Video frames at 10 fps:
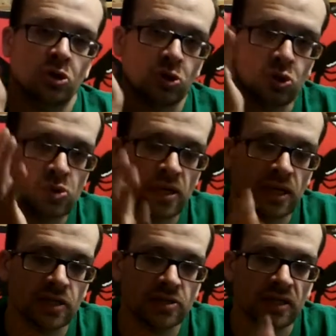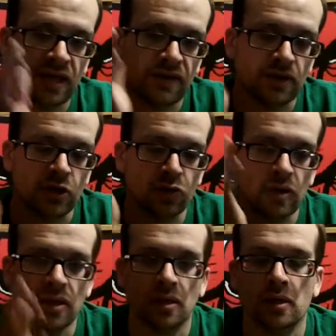You guys have a
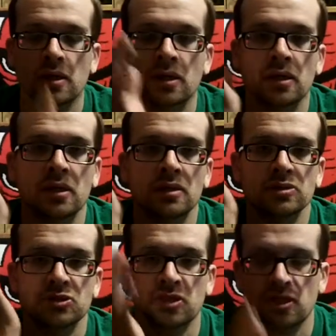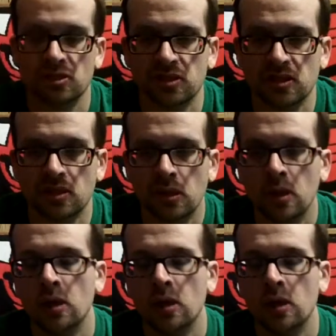great season.